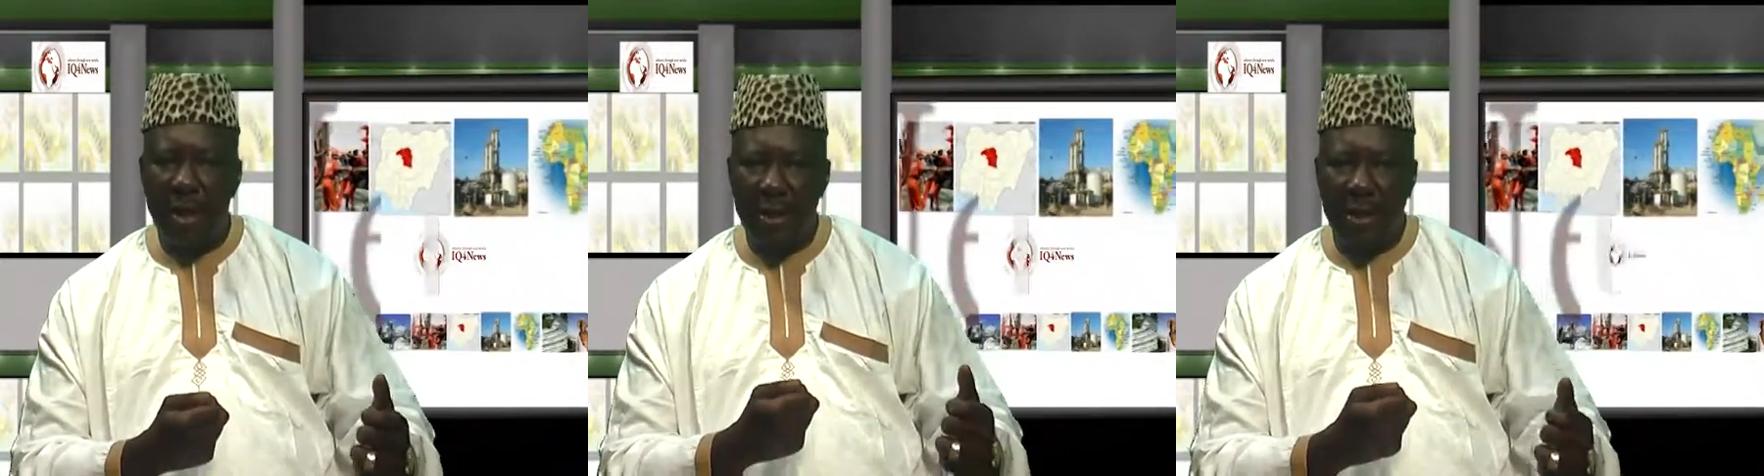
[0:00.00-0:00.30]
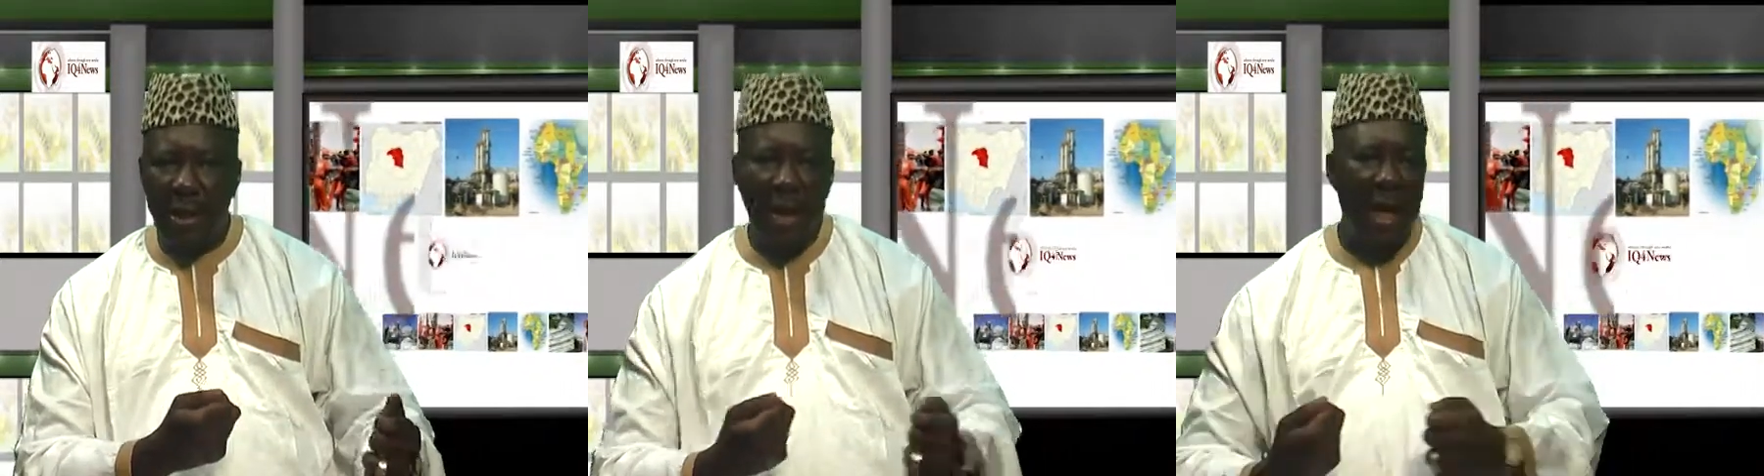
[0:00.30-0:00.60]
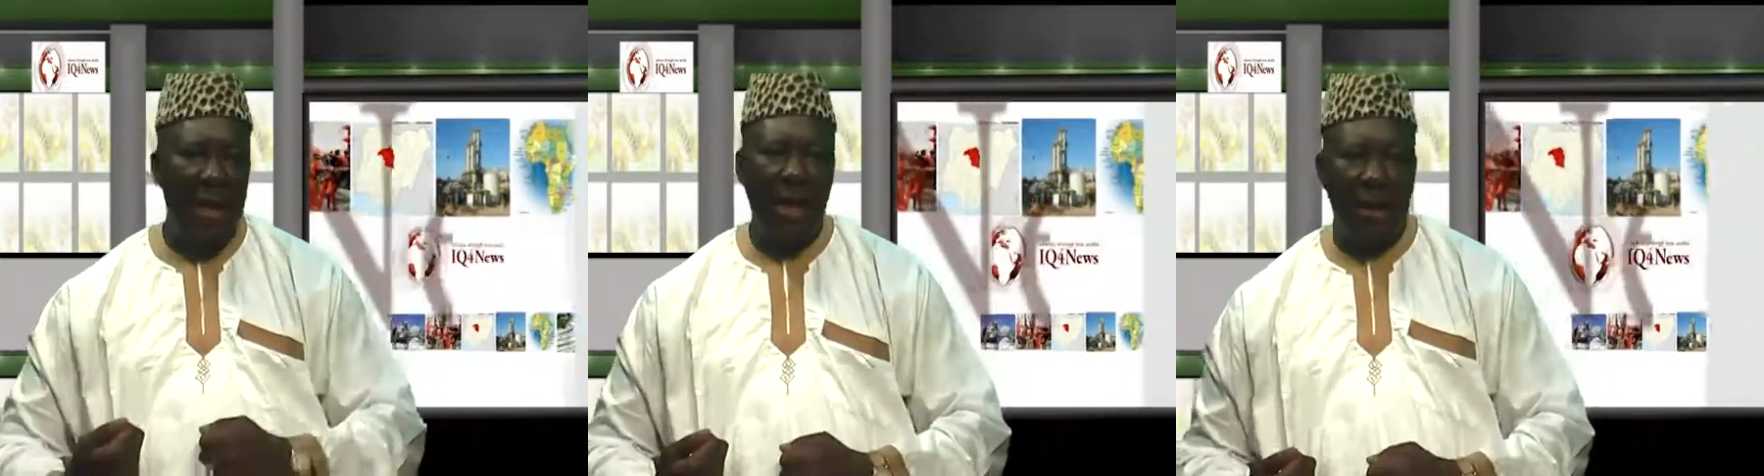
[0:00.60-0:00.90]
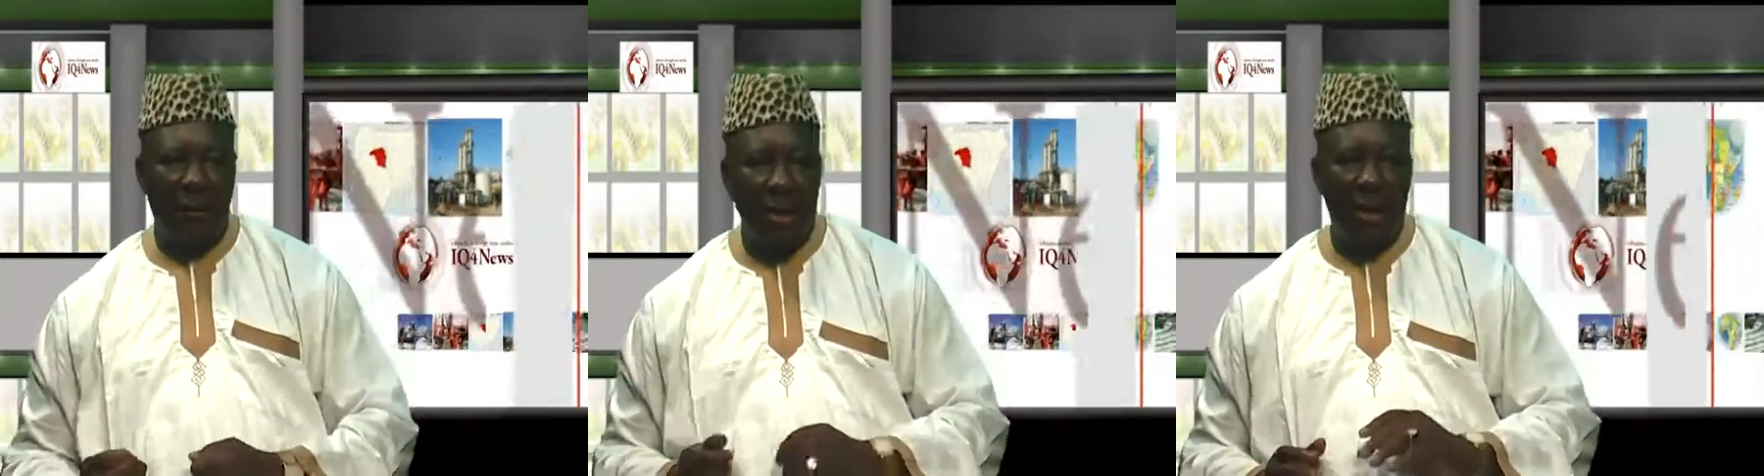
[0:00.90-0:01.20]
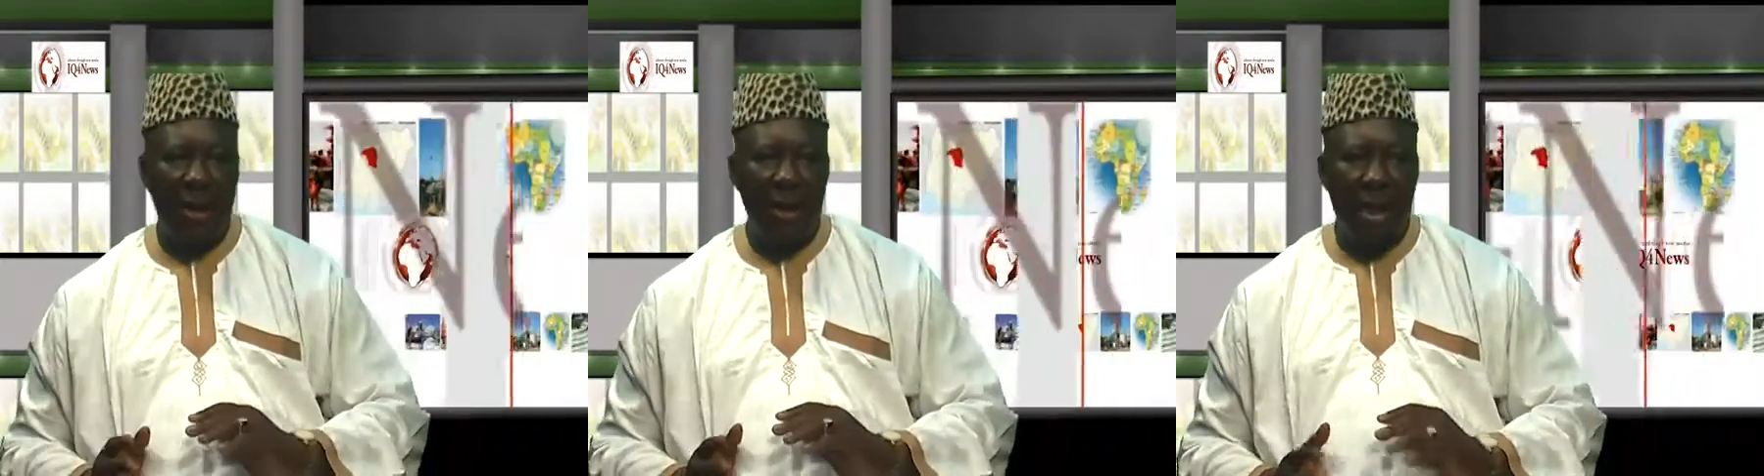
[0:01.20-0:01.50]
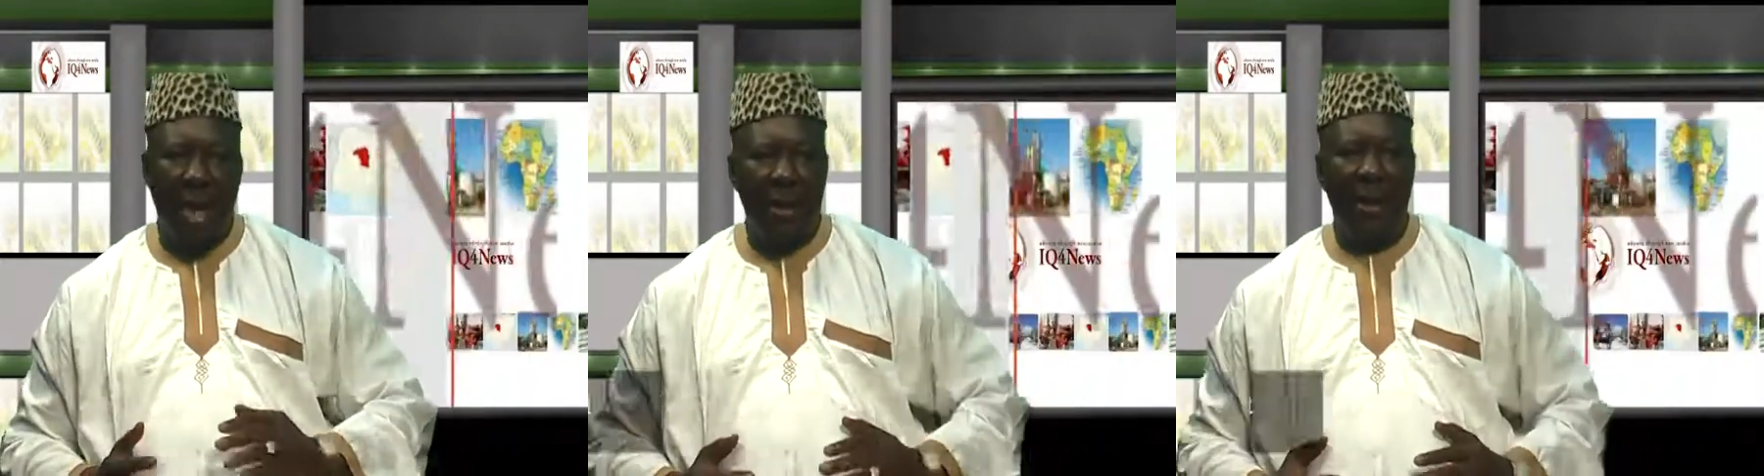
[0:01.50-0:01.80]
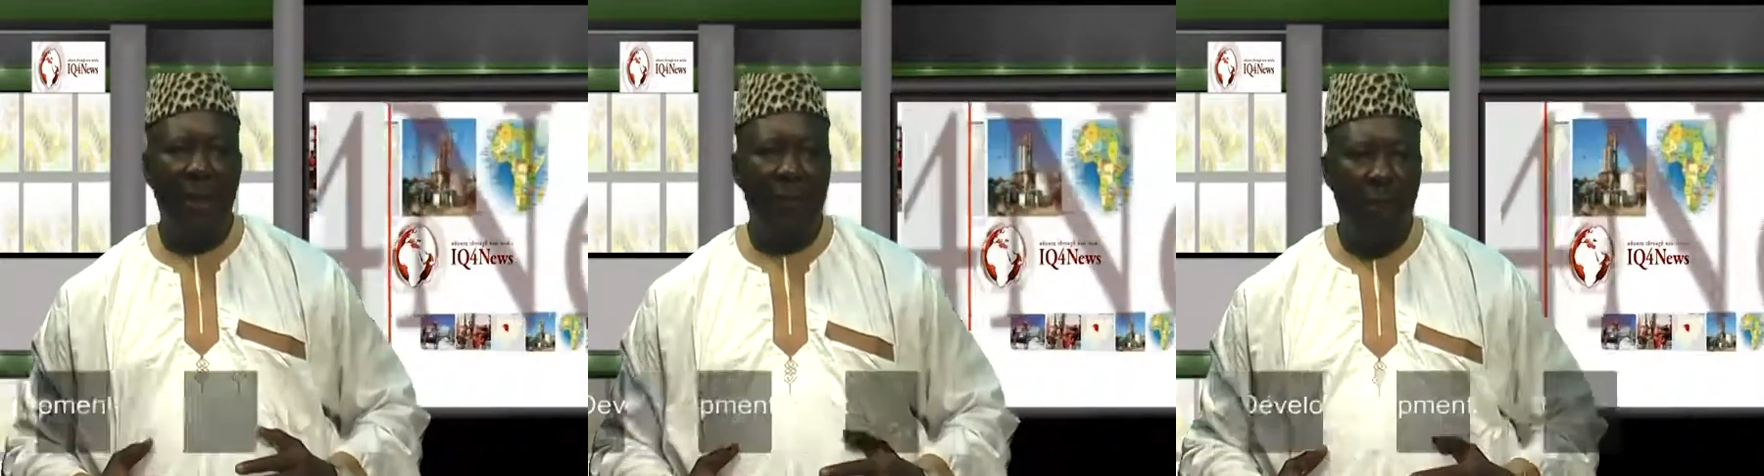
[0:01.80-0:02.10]
is generally expected
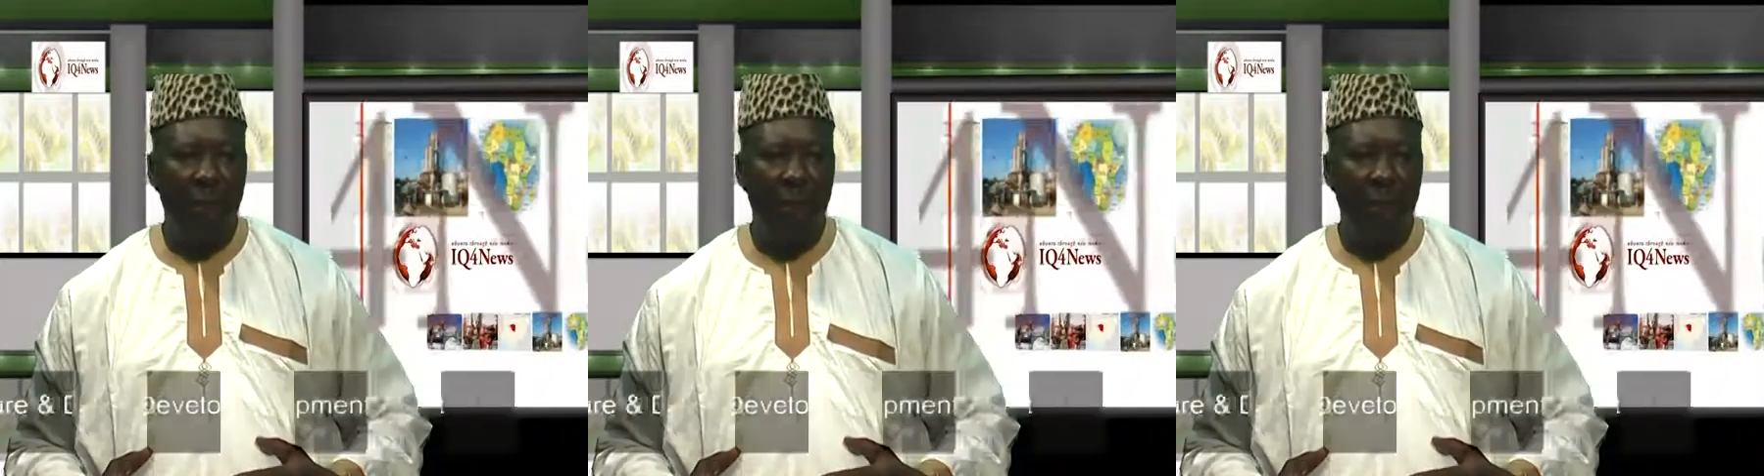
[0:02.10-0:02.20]
directly